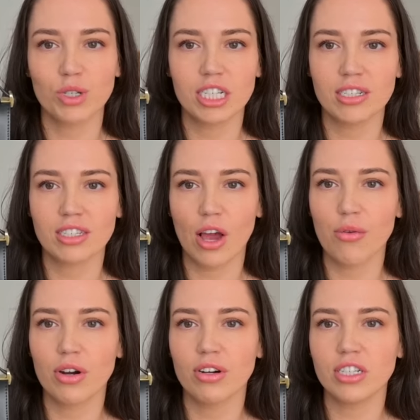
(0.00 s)
which is so
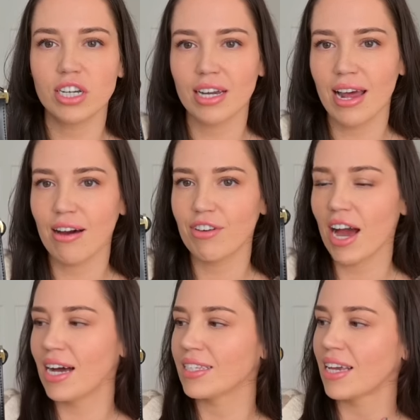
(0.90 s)
good. You can have it
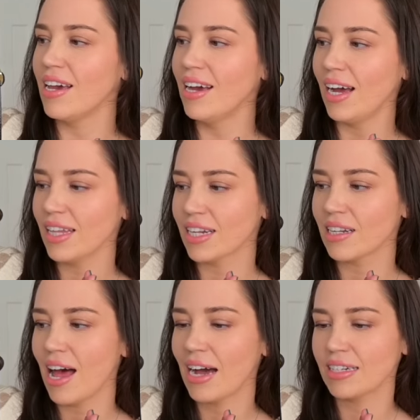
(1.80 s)
as a
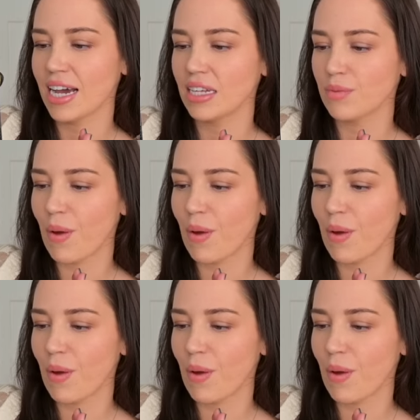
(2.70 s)
little handheld